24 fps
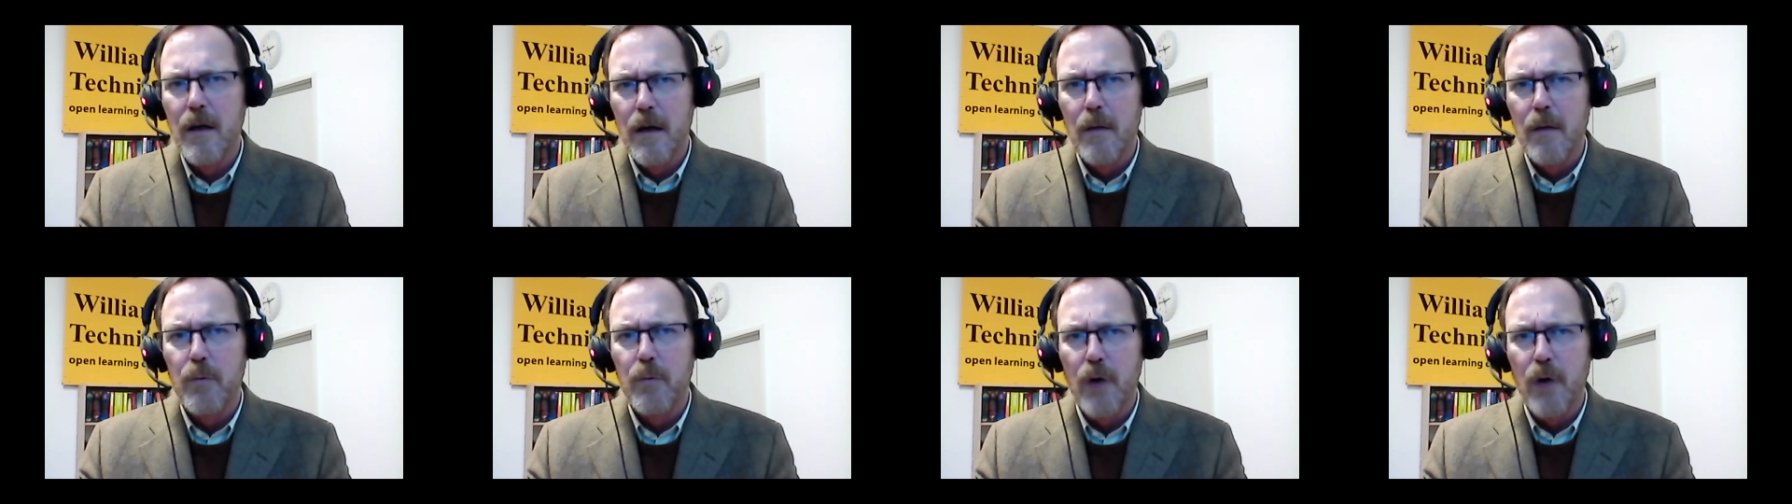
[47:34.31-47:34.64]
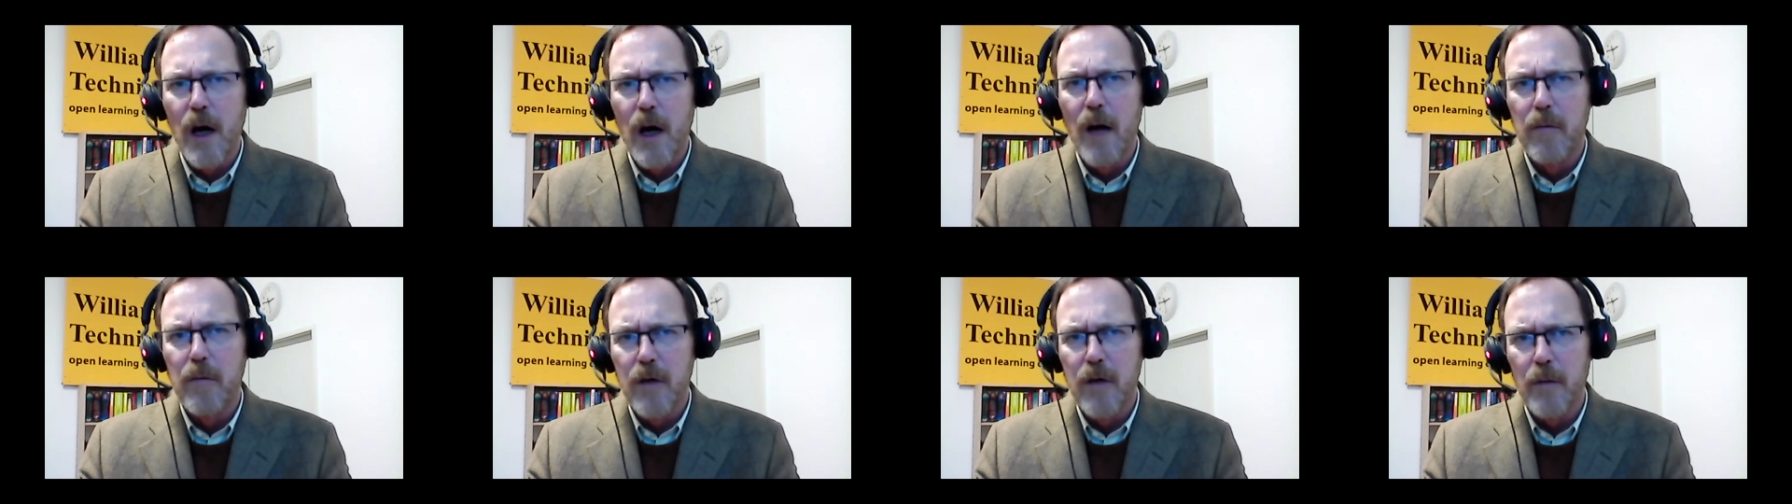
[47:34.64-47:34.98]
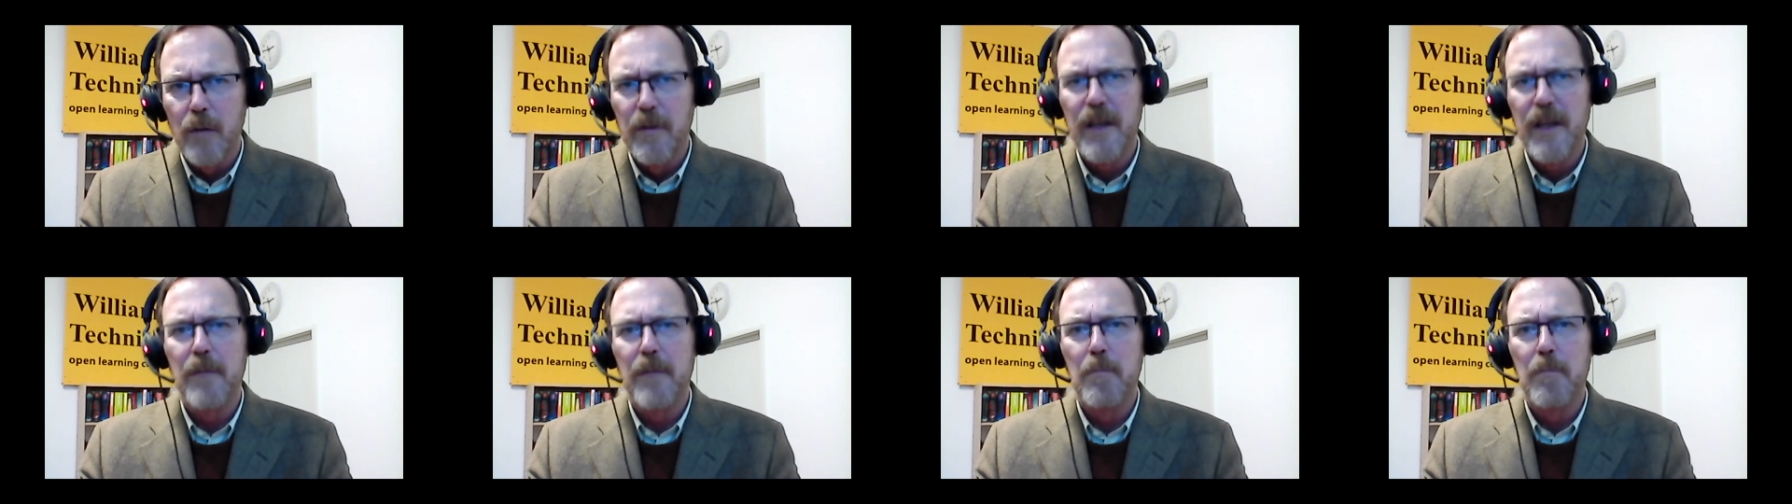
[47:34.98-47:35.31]
problem
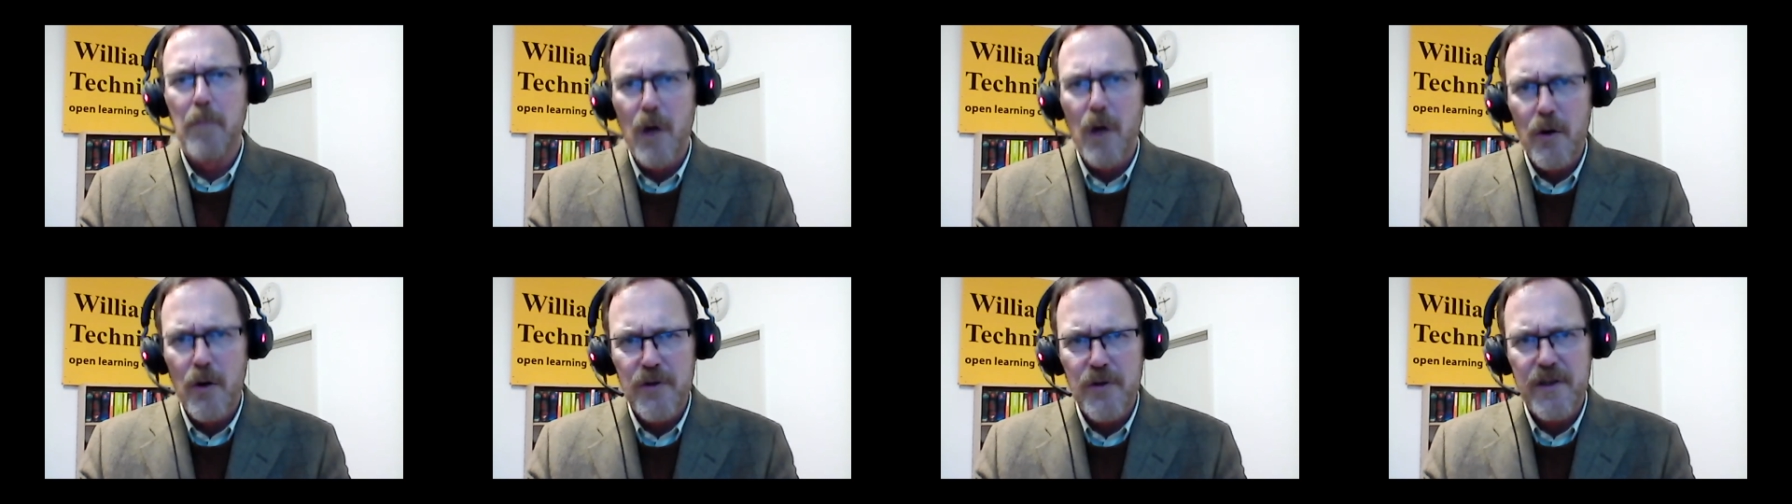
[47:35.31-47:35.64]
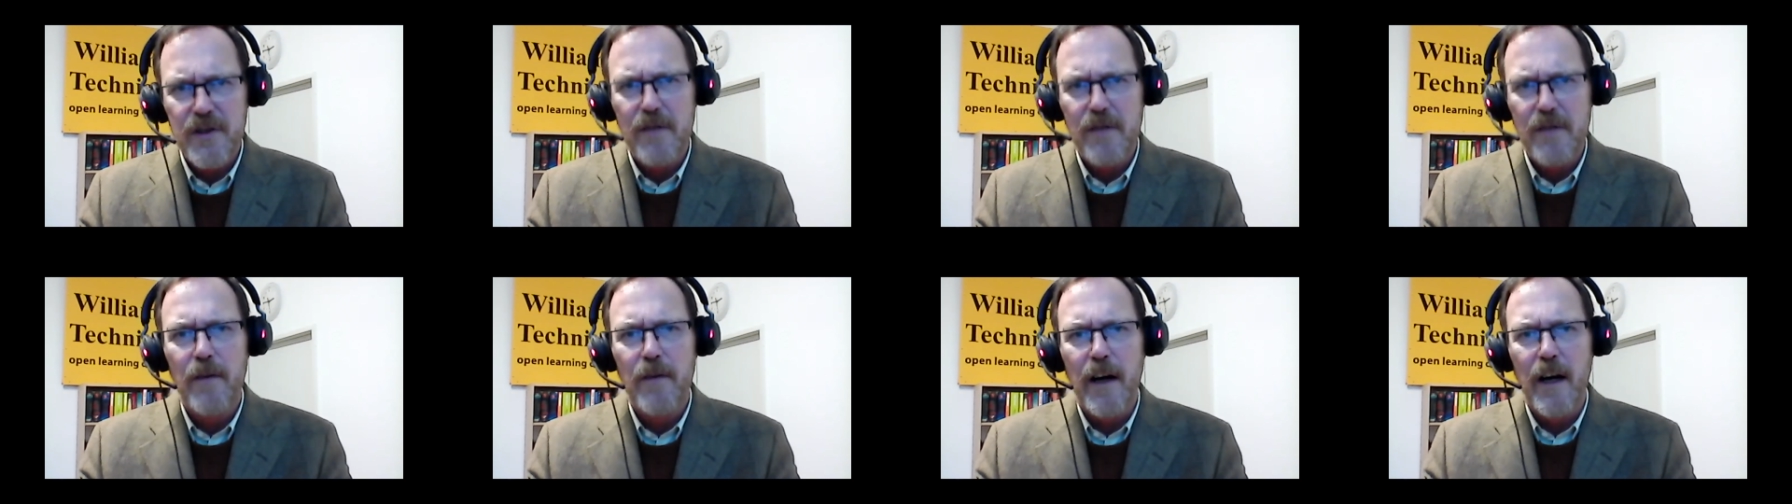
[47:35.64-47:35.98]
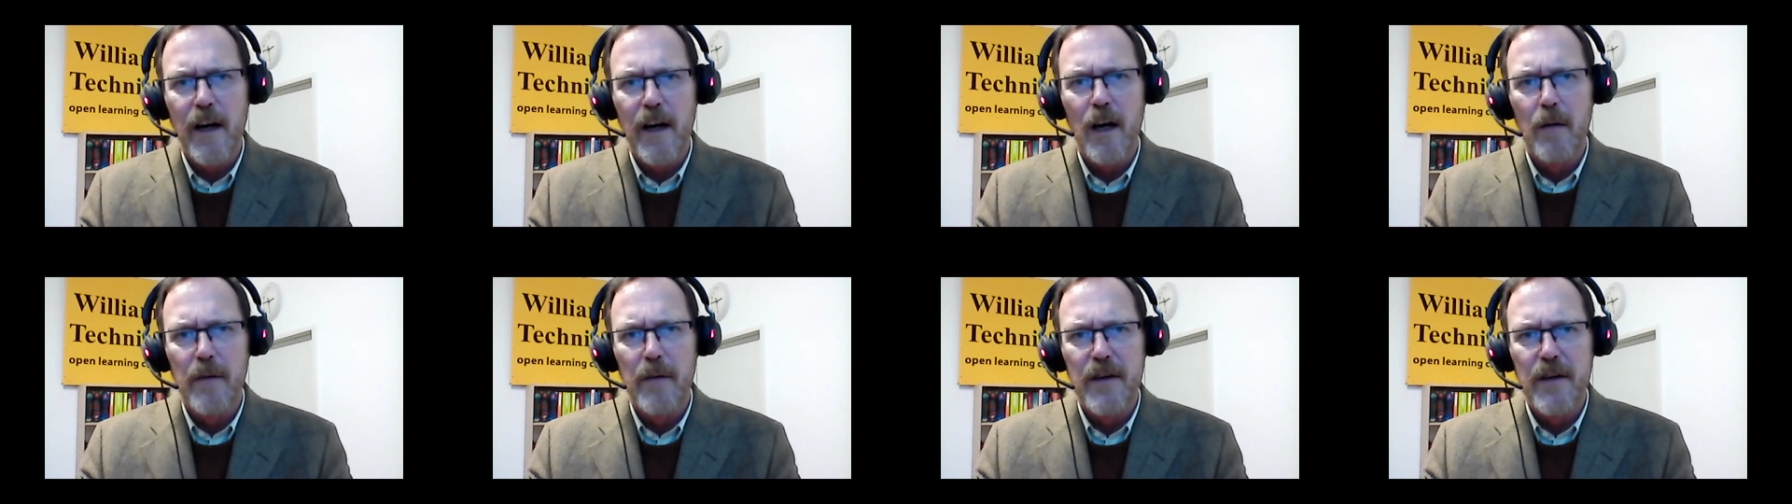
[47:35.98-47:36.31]
in most
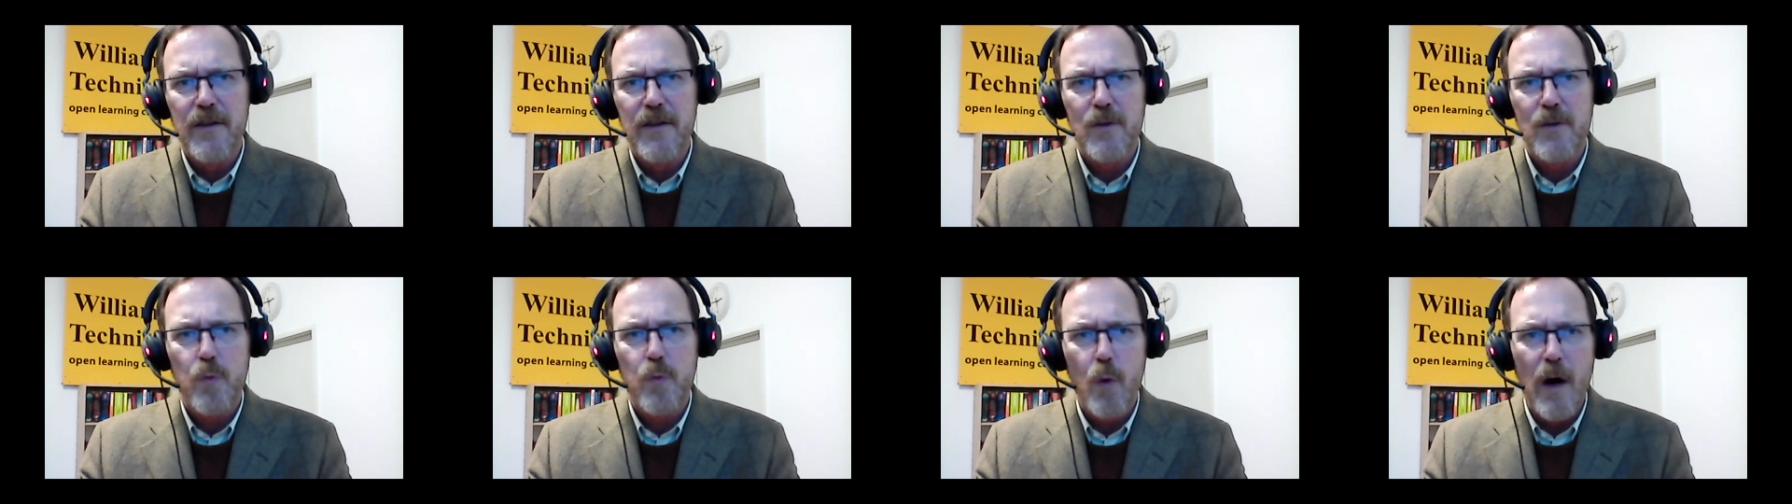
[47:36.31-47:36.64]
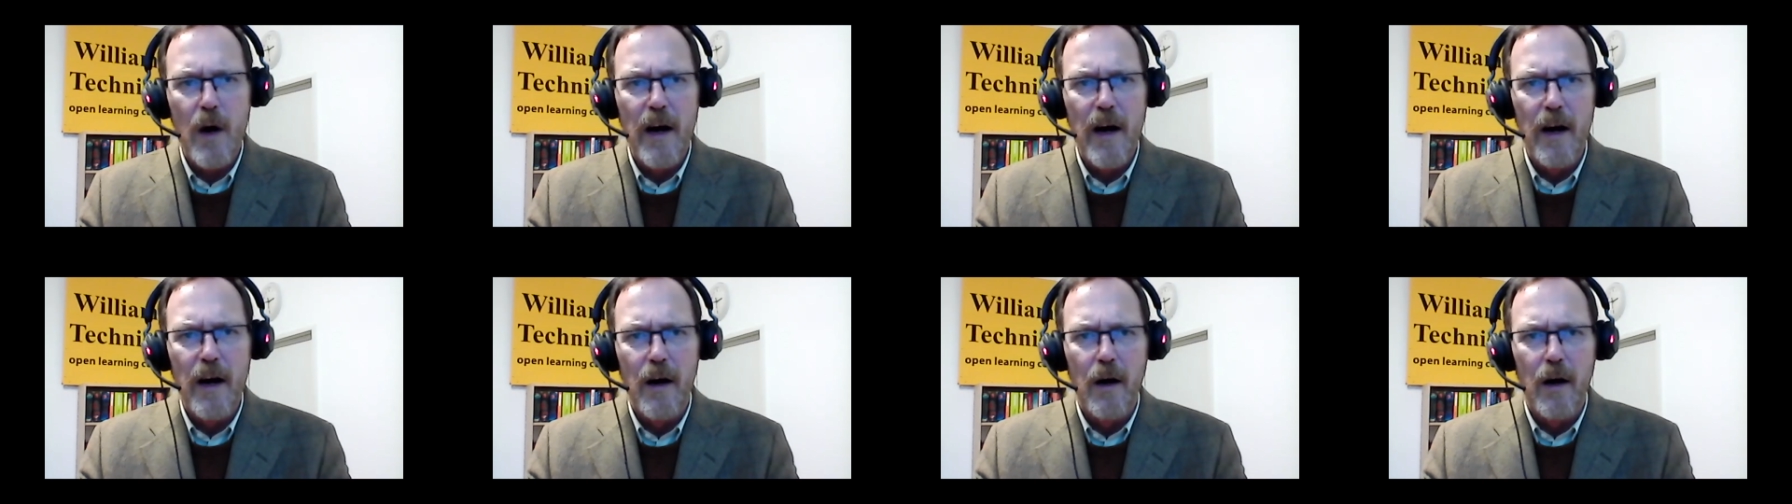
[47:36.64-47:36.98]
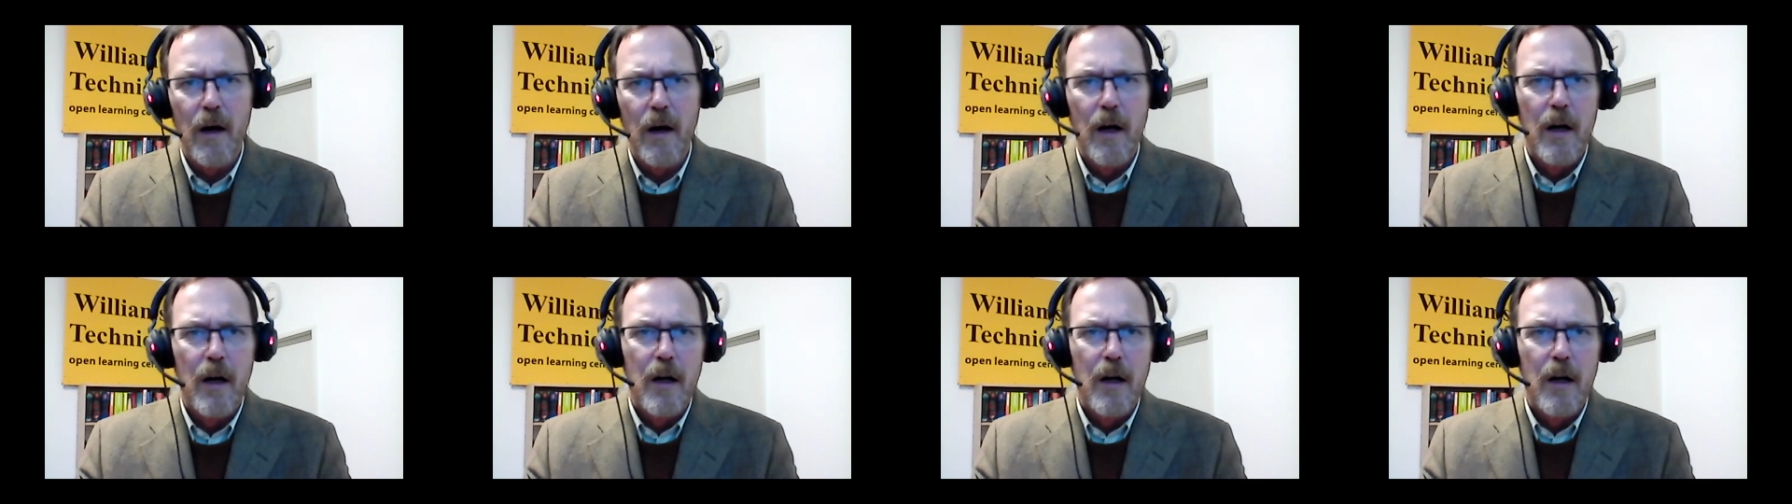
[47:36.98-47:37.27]
environments where